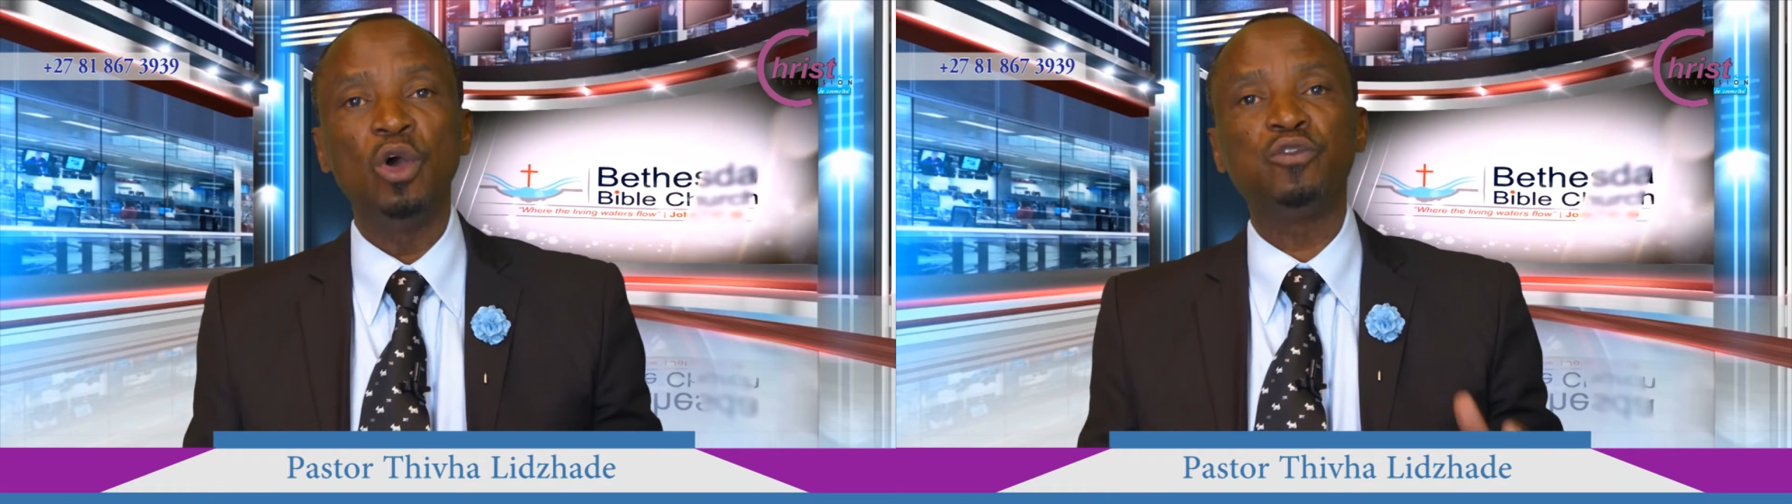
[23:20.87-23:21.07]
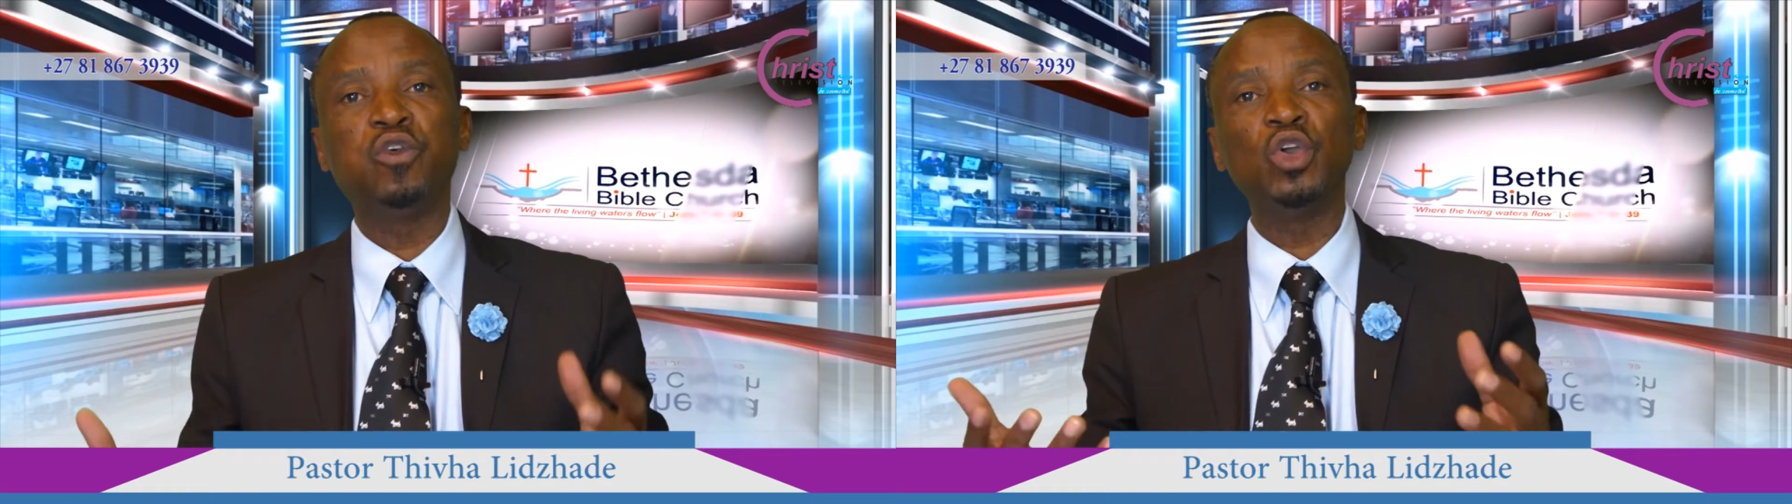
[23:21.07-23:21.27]

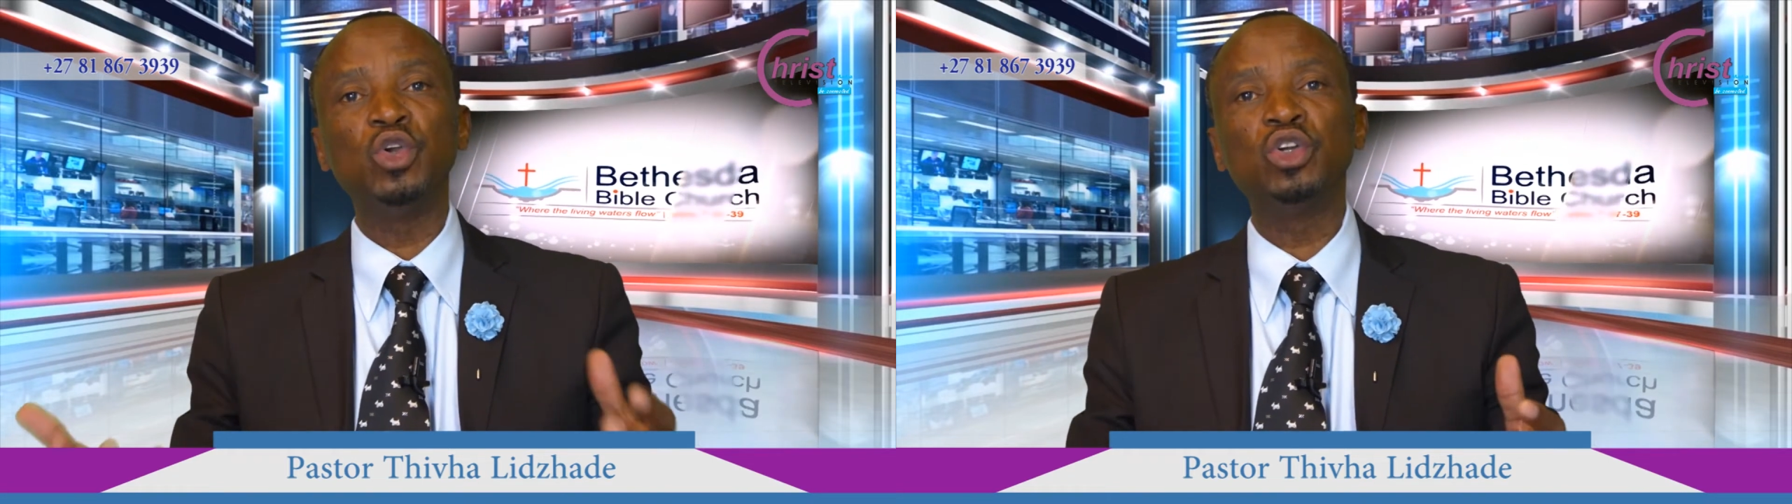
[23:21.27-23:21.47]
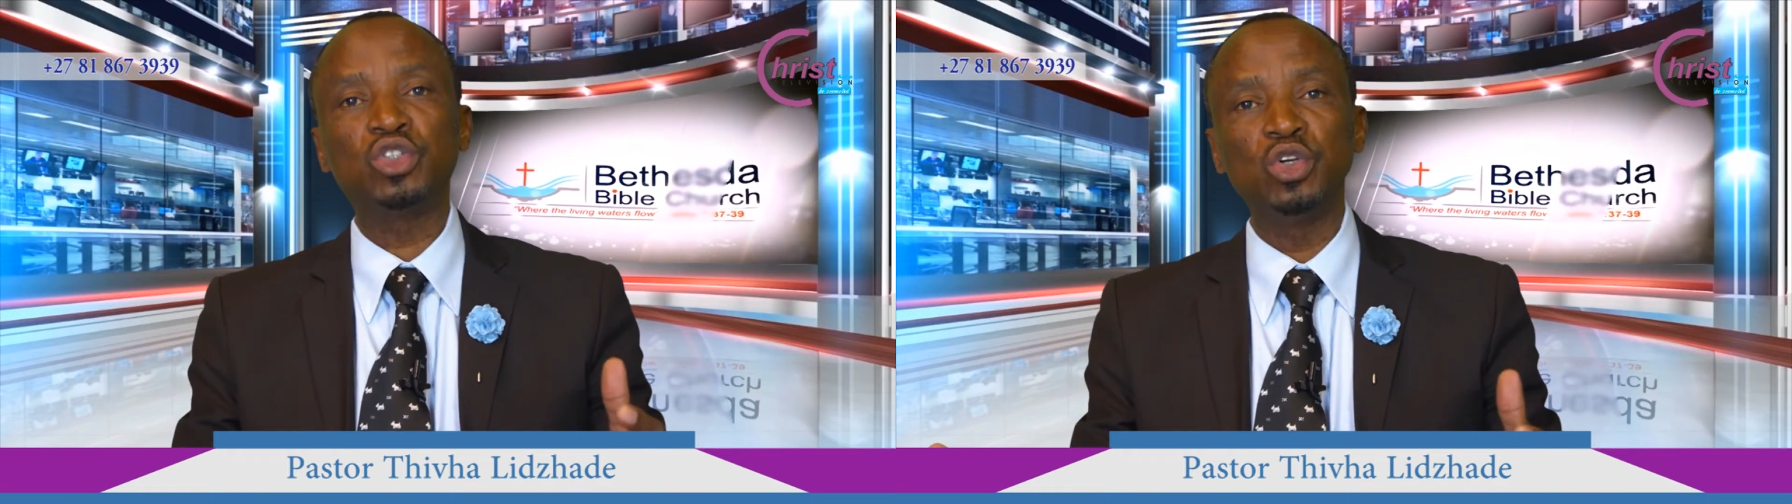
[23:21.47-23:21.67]
For
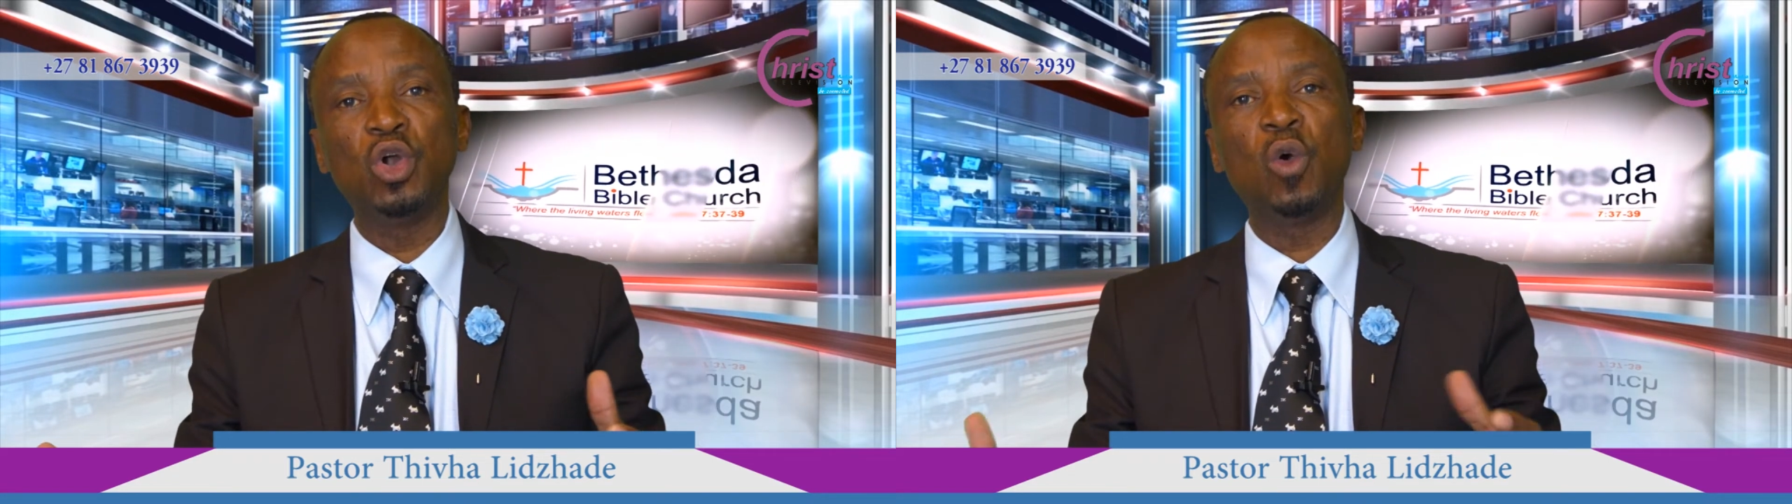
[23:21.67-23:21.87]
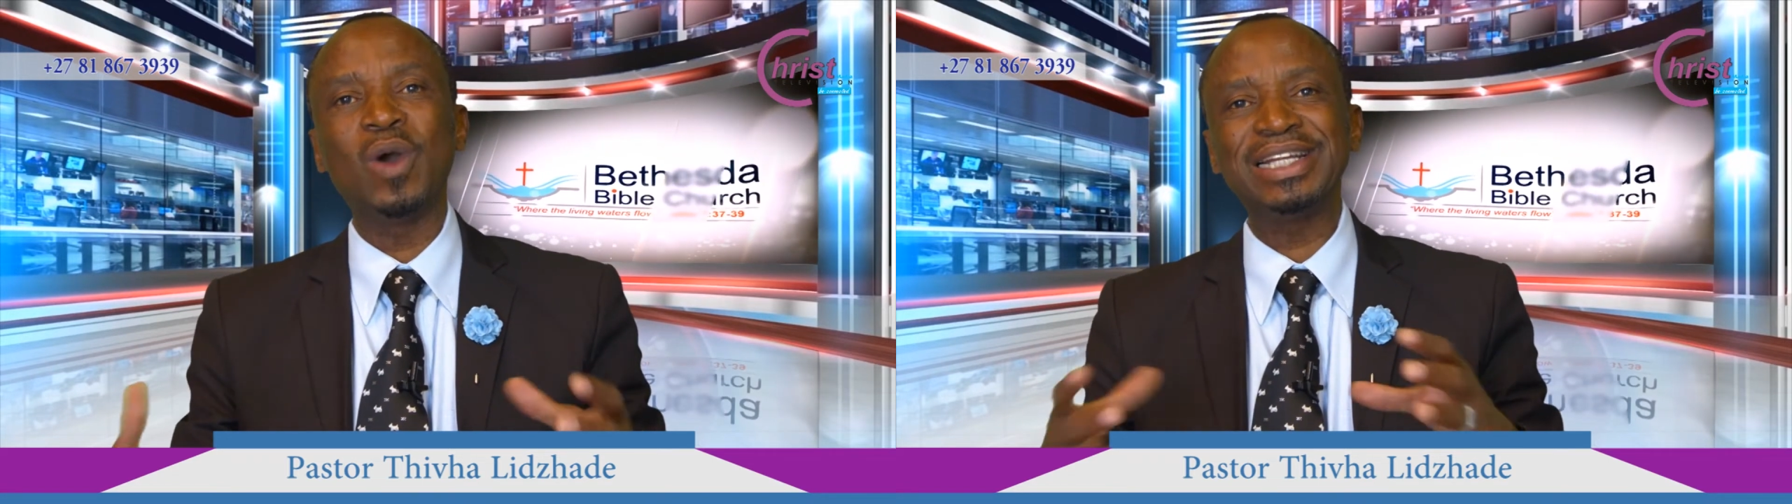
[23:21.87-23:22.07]
you to
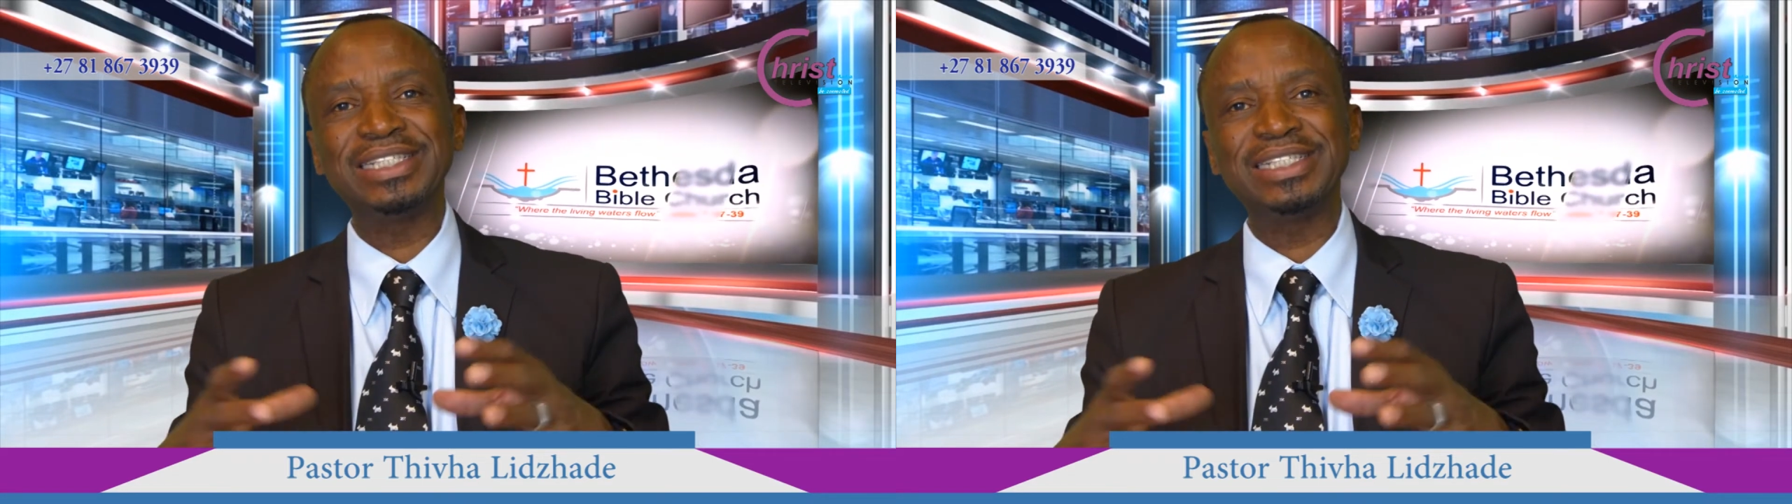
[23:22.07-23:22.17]
know what